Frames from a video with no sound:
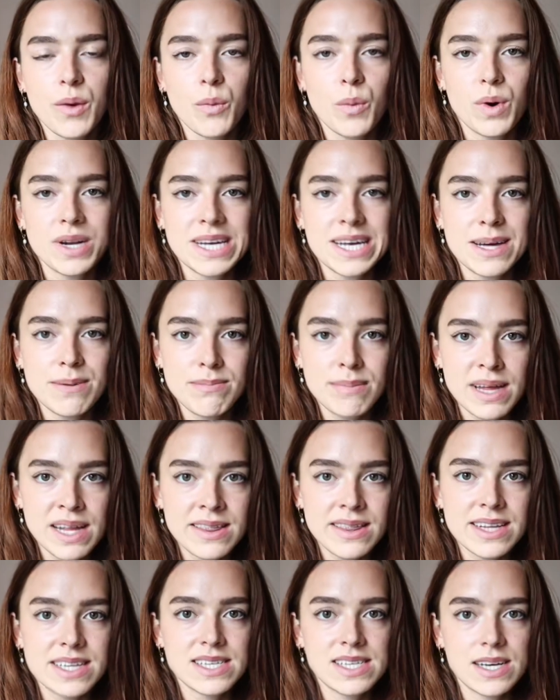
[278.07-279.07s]
What he
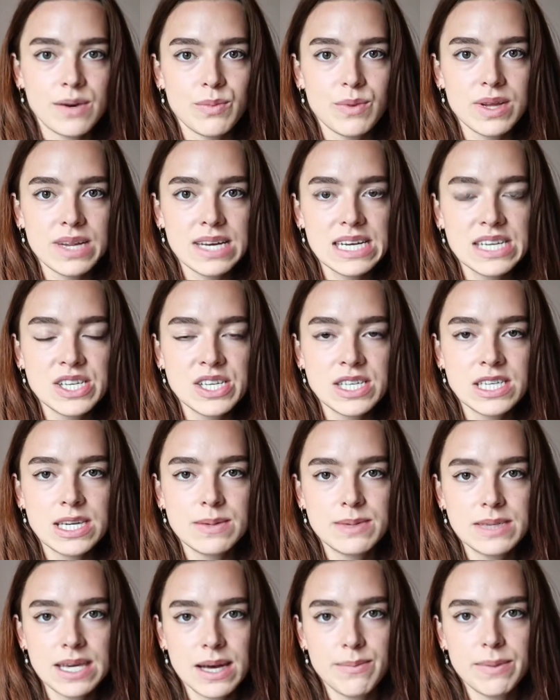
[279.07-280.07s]
meant is that
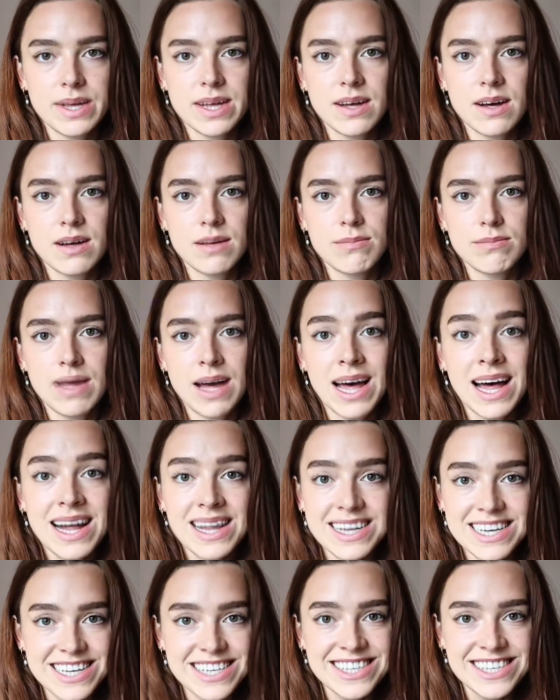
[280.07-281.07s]
relationships can become
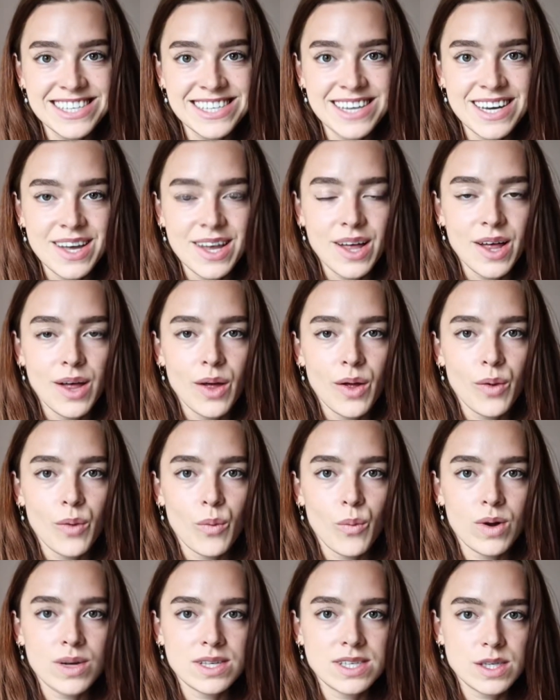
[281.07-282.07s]
hellish
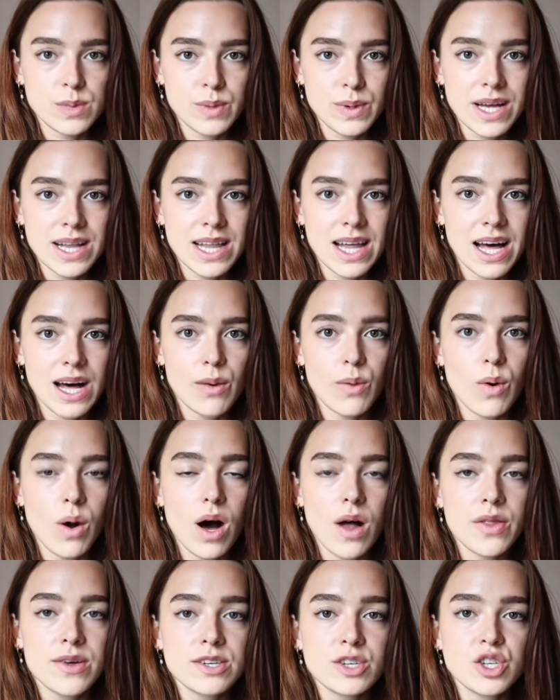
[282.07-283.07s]
once we allow
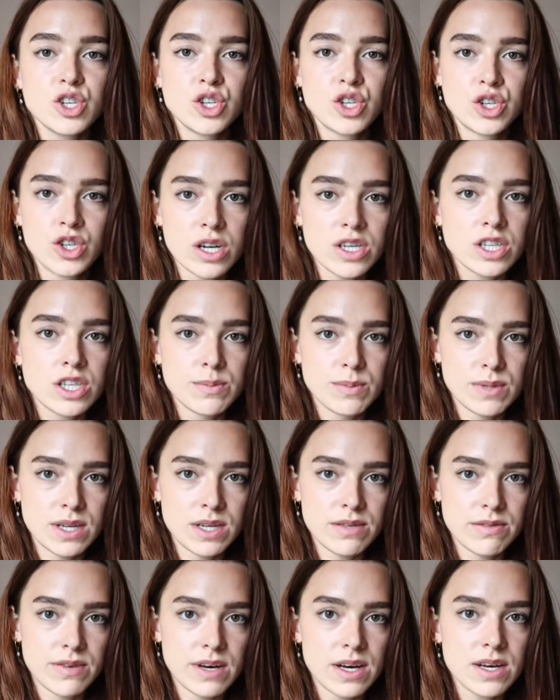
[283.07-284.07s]
others' judgment
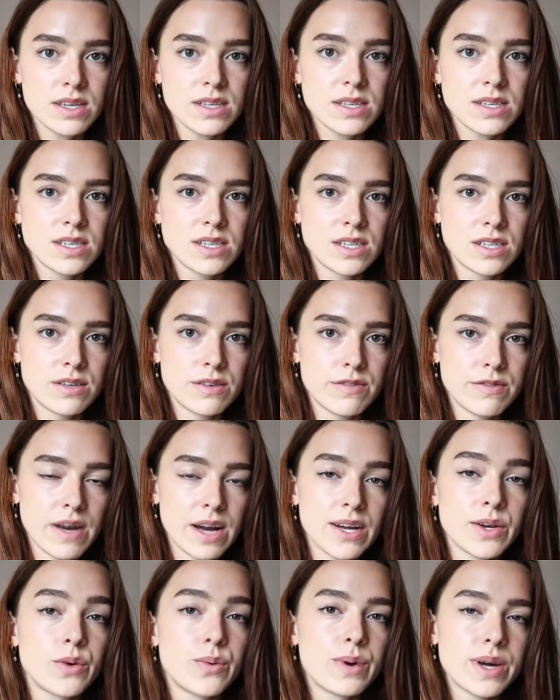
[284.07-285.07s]
of us to
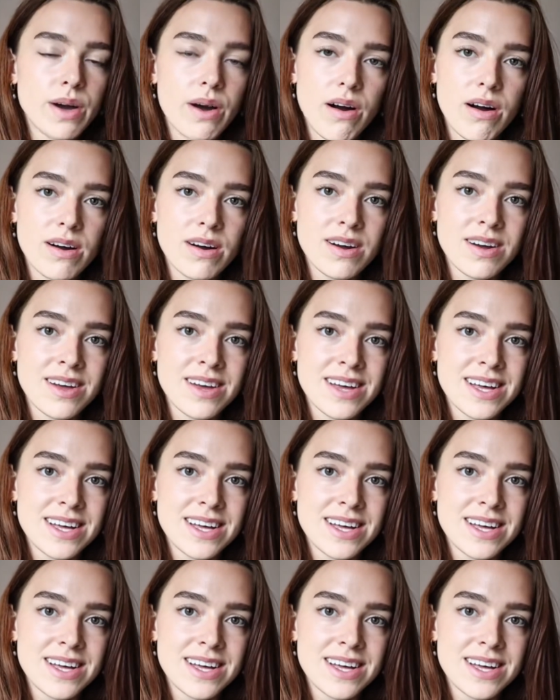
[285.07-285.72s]
define who we are,